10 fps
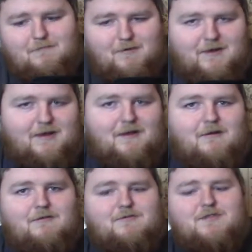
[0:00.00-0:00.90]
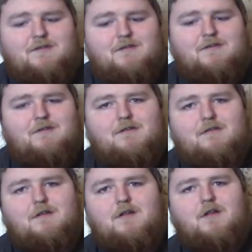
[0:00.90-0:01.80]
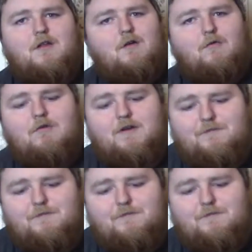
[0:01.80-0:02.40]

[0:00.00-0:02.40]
Because what